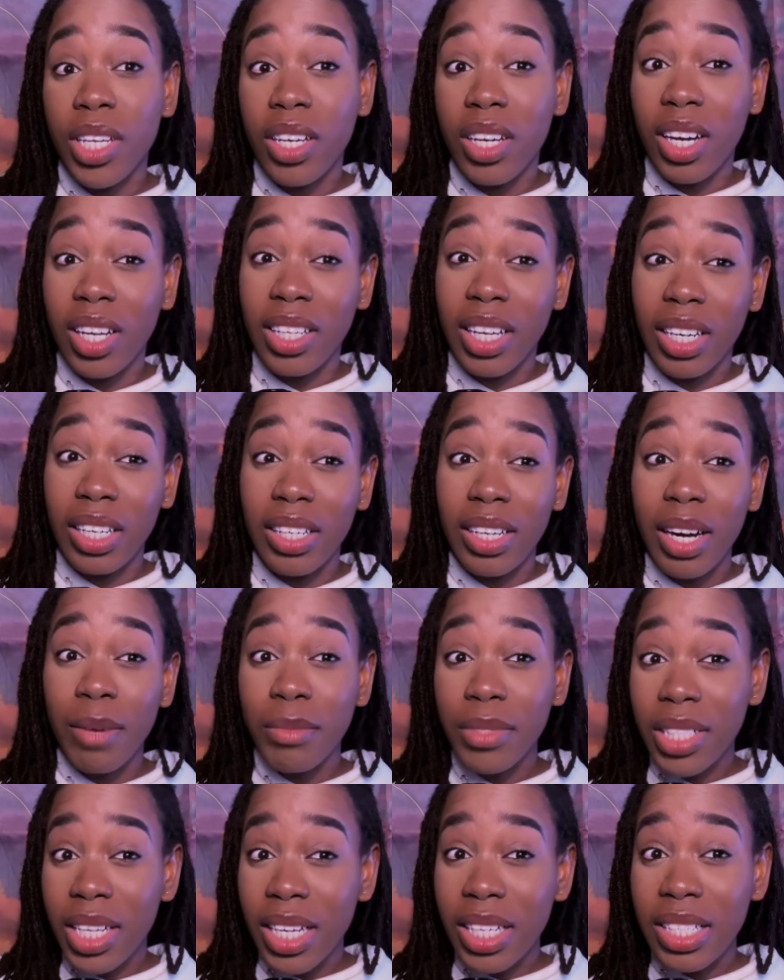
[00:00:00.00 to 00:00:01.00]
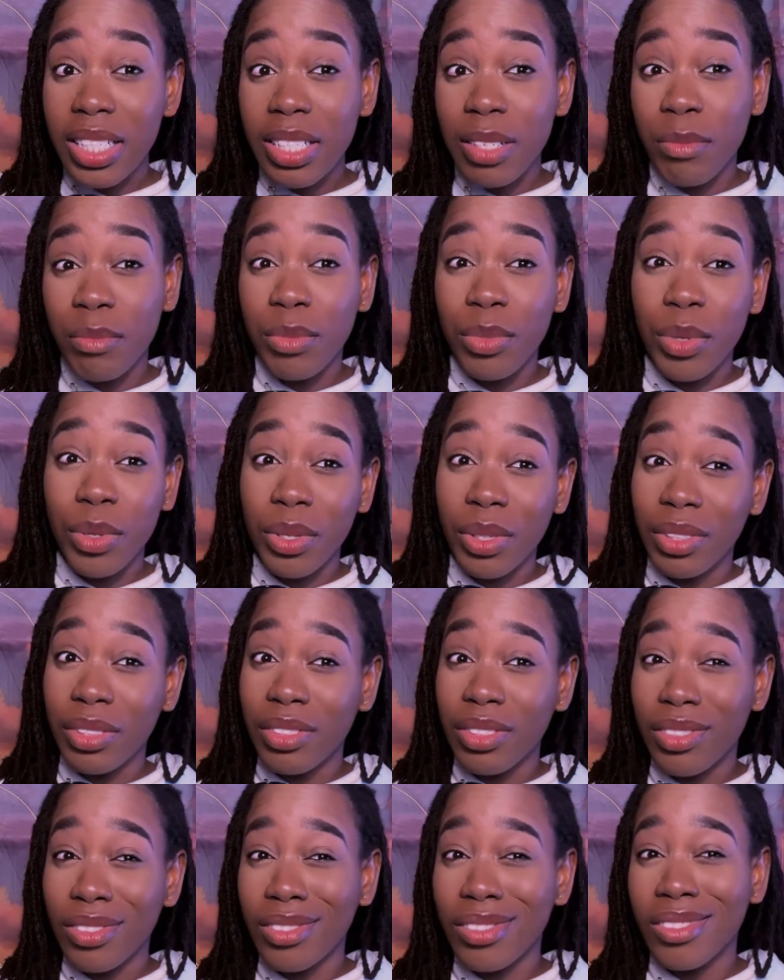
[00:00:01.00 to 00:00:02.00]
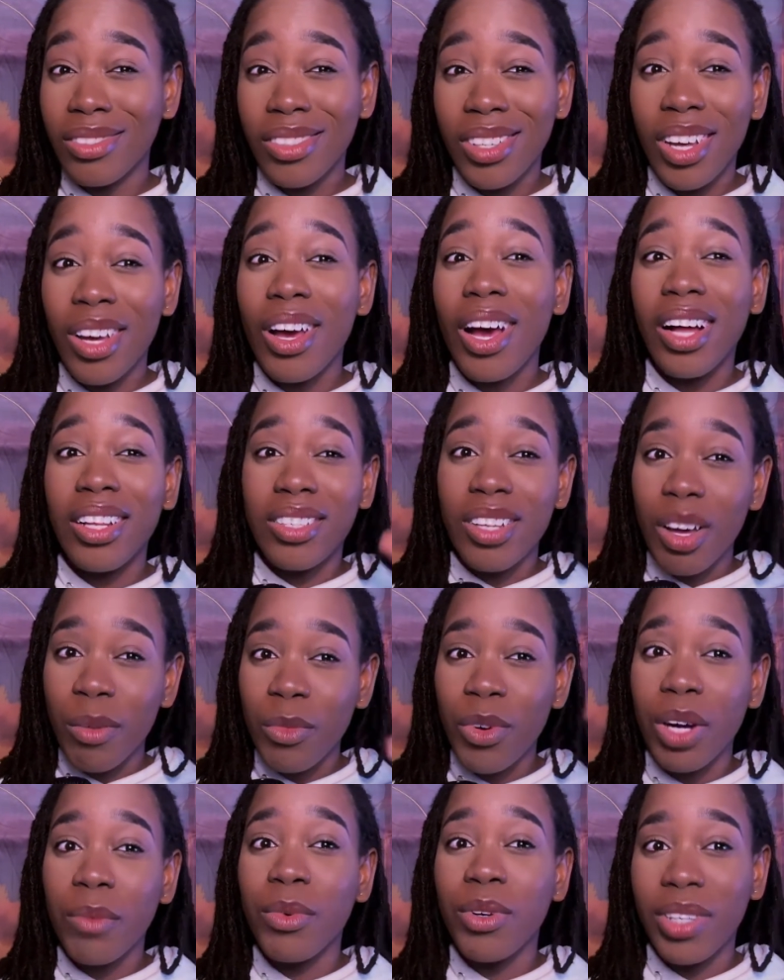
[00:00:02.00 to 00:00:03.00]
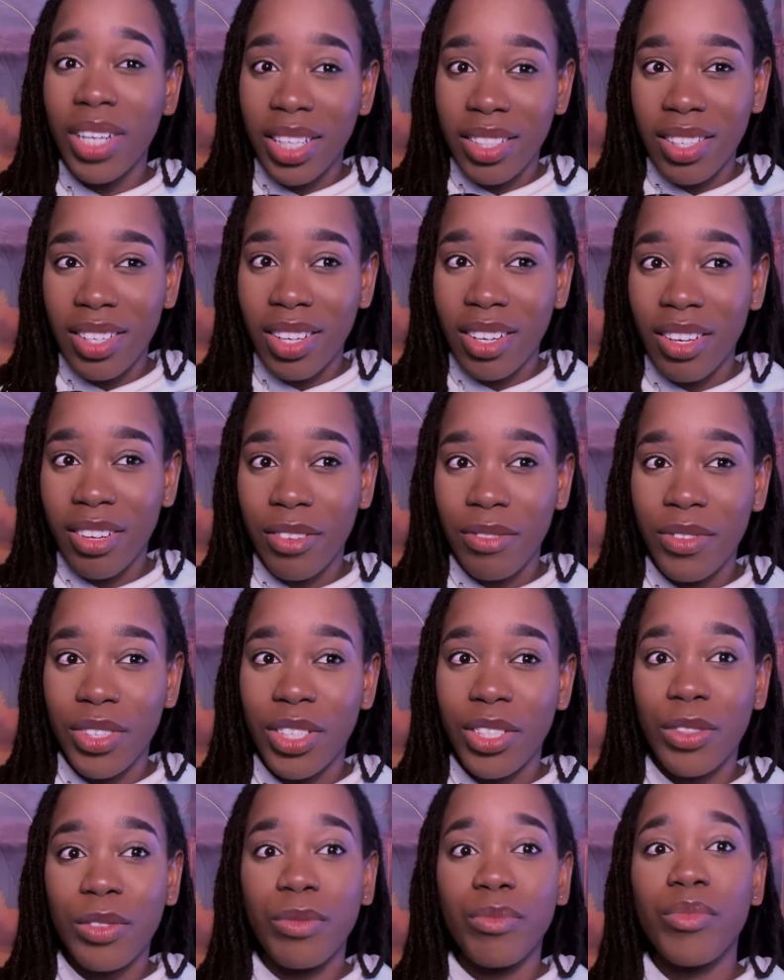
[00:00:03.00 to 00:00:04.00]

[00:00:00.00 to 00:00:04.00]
called a crap test, but I'll talk more about that in another video.